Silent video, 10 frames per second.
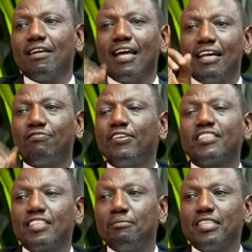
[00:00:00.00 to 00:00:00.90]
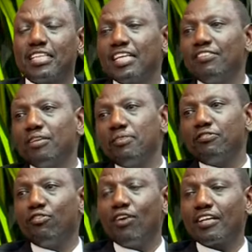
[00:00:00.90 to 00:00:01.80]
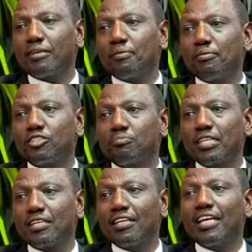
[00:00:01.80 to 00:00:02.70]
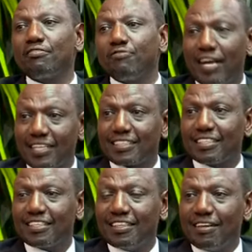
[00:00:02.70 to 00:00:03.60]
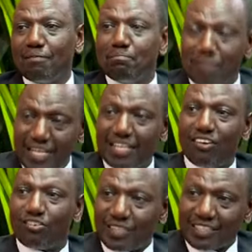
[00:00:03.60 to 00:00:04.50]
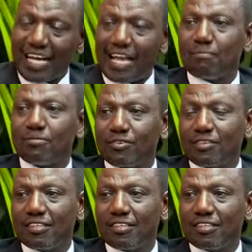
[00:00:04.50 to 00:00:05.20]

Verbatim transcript: and finish the meeting even before other people speak. In fact, many of the times